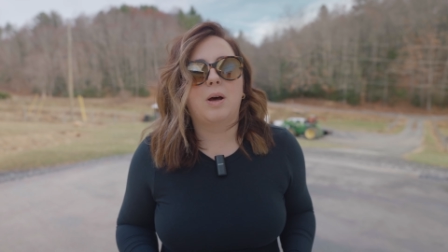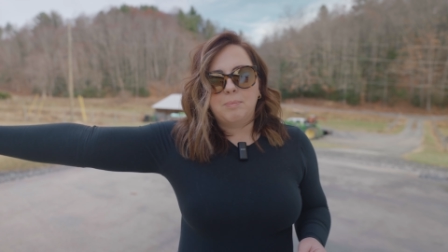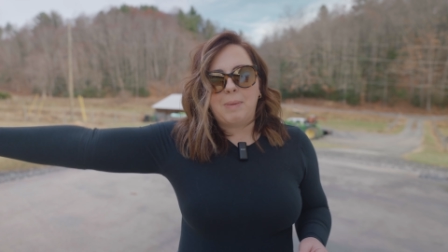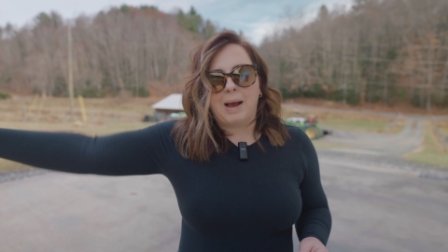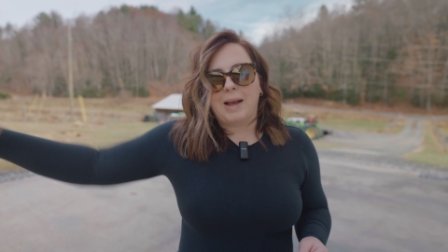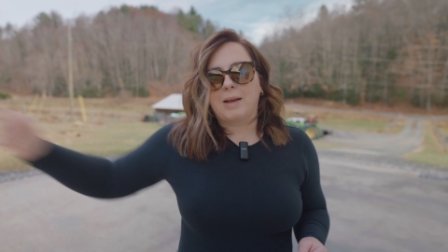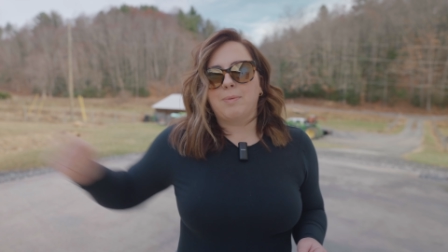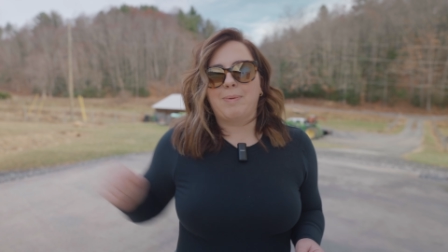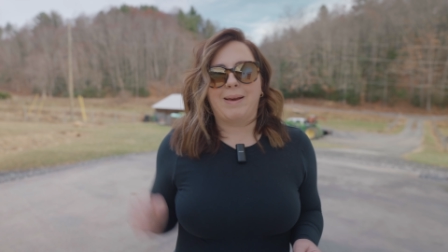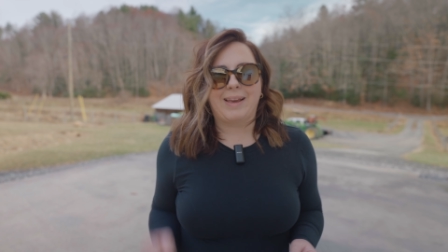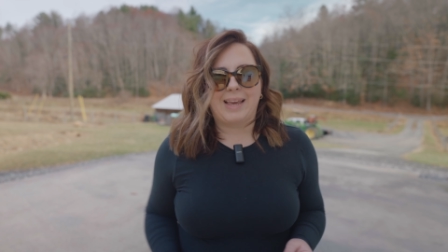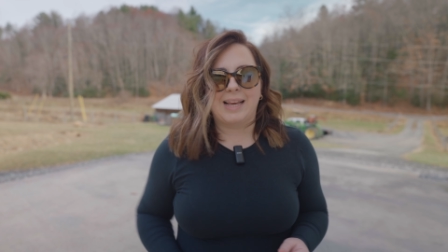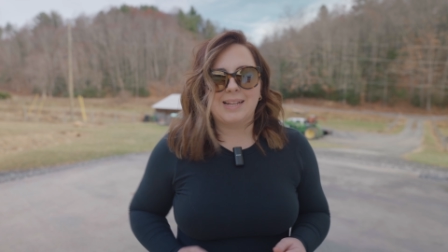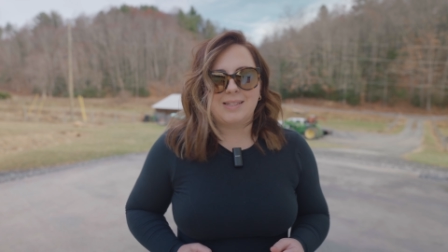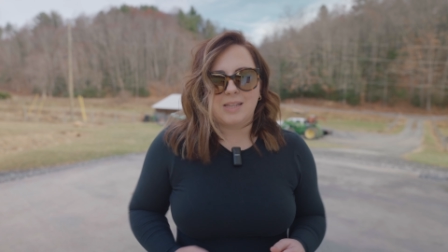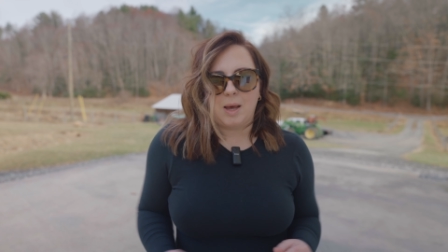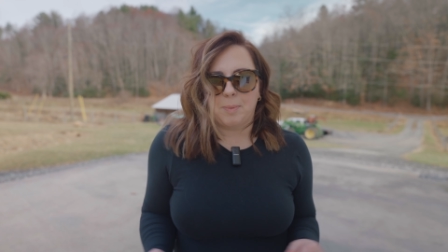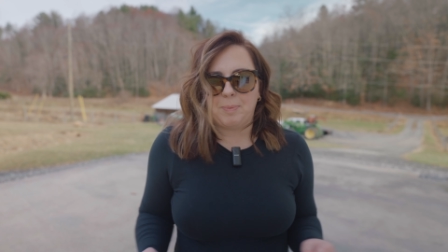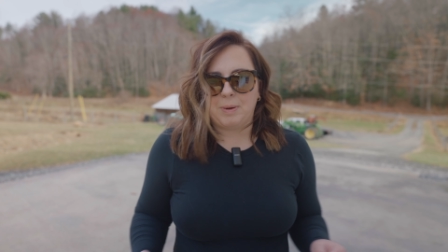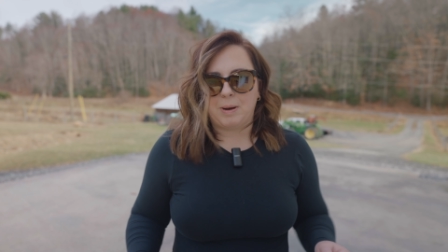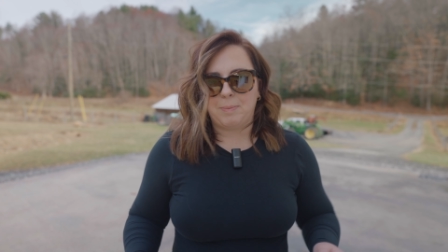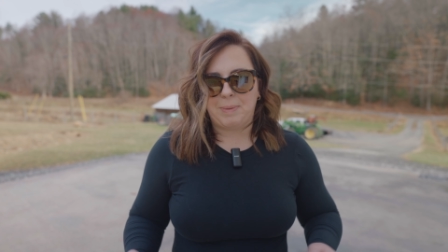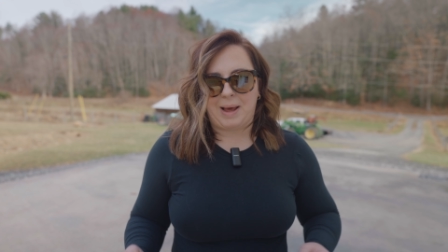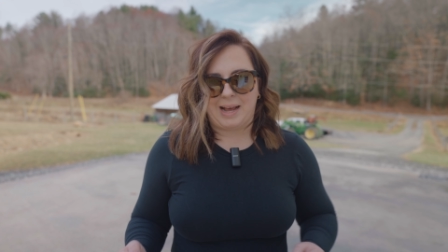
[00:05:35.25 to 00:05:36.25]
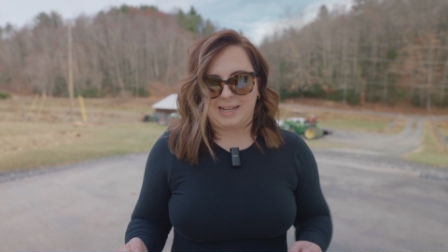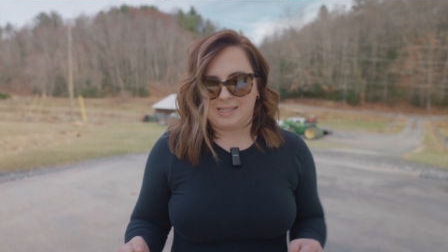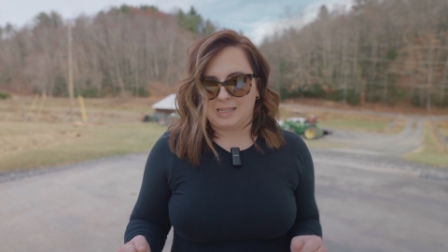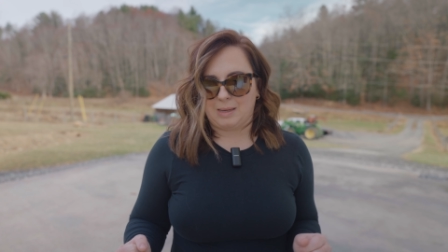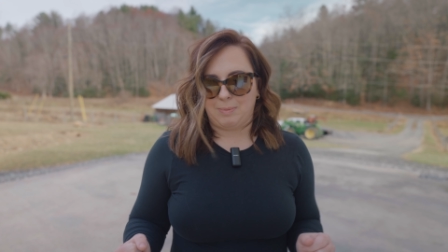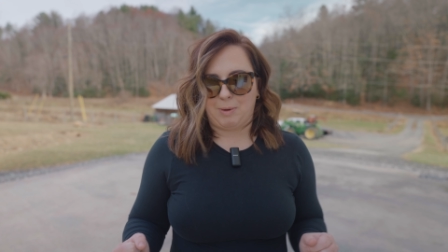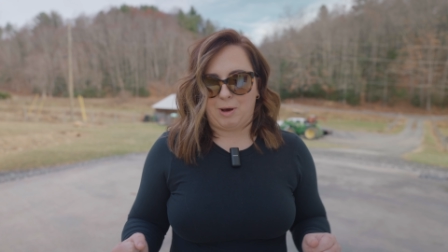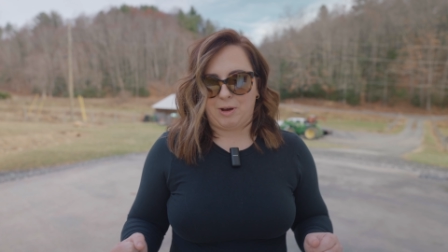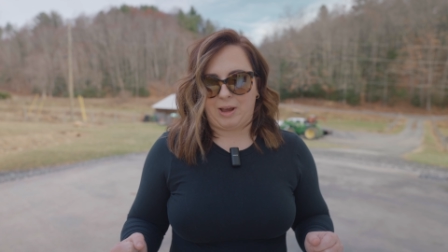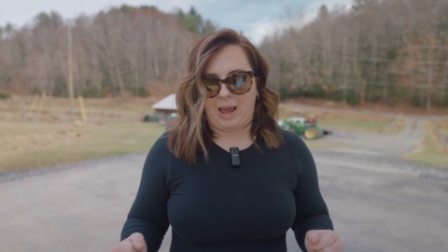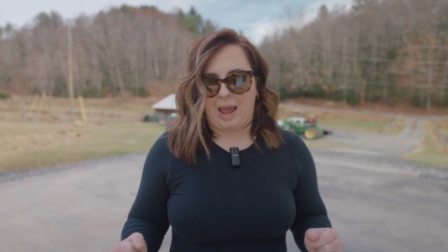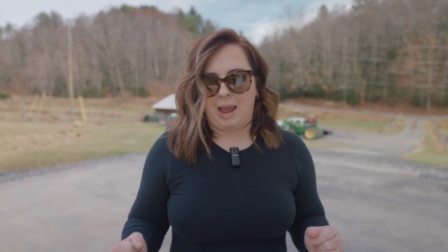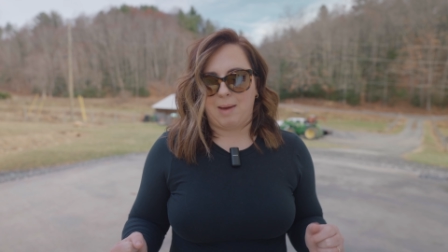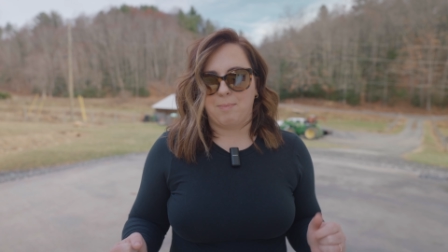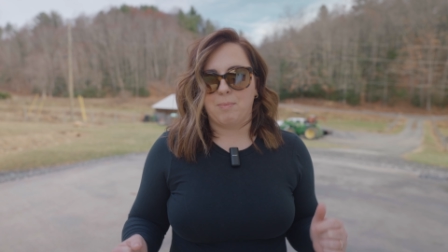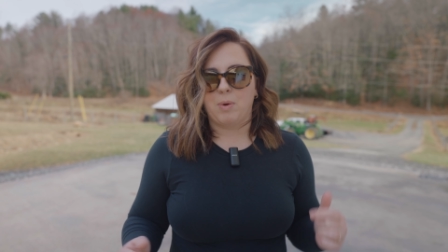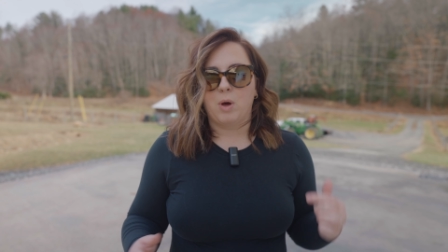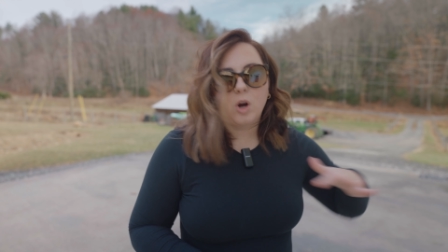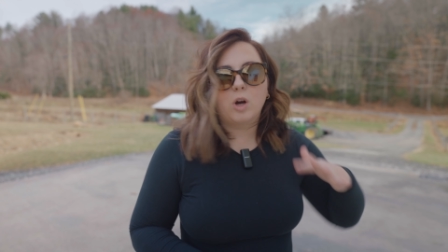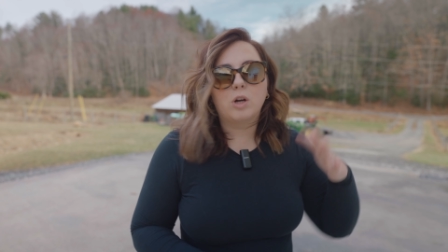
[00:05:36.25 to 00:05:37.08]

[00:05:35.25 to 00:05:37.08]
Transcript: mic my kids up in a basketball game